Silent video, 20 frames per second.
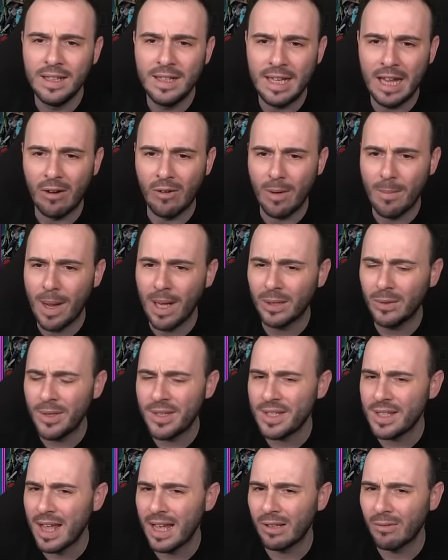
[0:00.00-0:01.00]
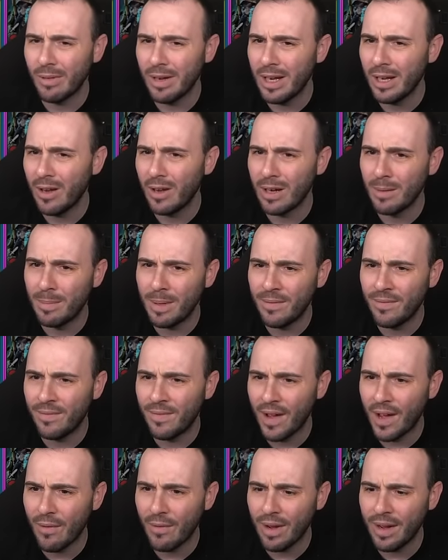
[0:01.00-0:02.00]
yeah, Ramantu is not really going to be
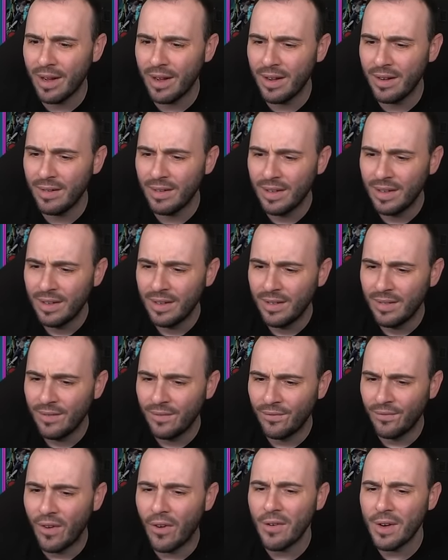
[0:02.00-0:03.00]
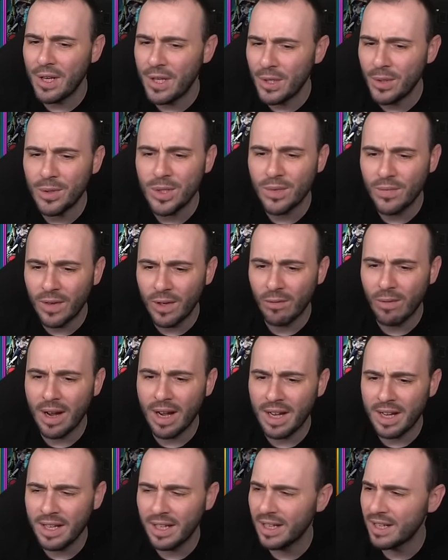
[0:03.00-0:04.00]
very, very useful
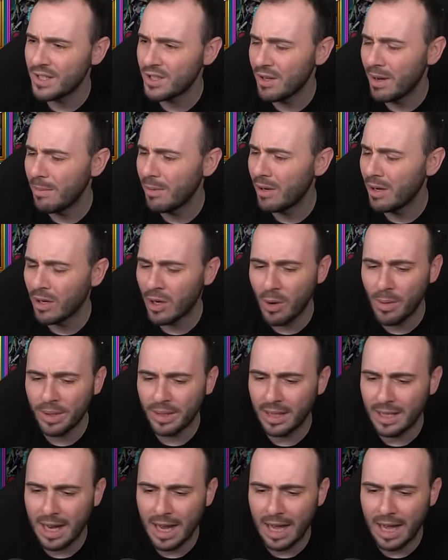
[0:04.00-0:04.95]
right here. So I'm going to go with an